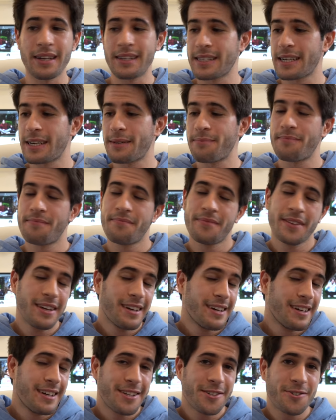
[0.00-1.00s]
exam.
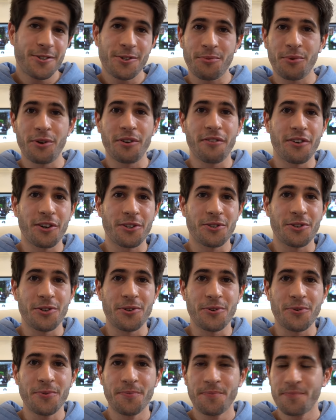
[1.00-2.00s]
It's just what you've got to do.